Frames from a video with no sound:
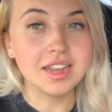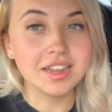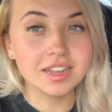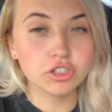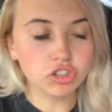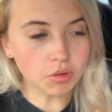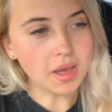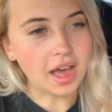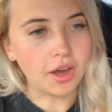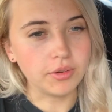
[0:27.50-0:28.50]

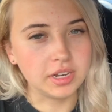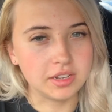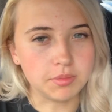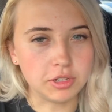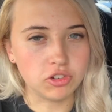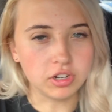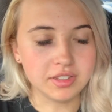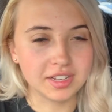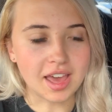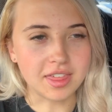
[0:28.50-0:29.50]
somehow need to be joined
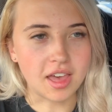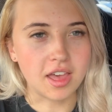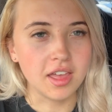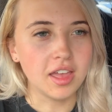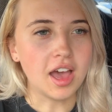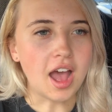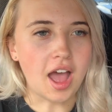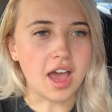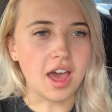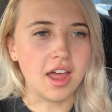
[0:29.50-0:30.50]
together
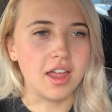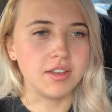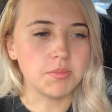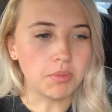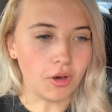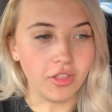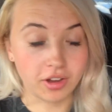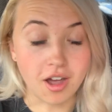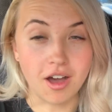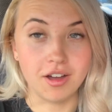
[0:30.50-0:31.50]
and put on the
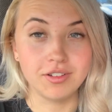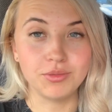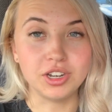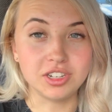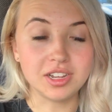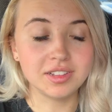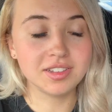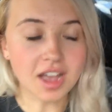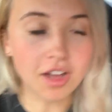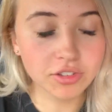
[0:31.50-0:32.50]
car, which
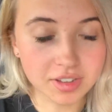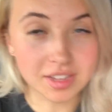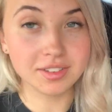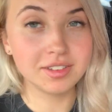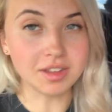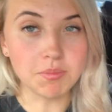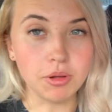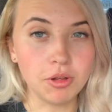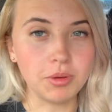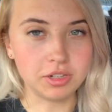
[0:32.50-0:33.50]
sounds
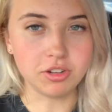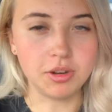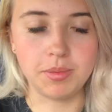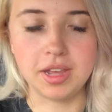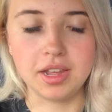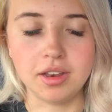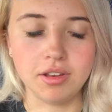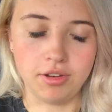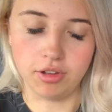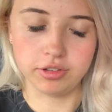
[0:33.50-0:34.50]
simple, but it's going to be
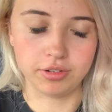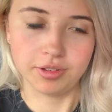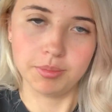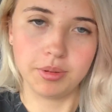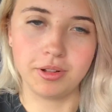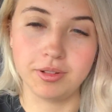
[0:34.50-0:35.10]
not so simple.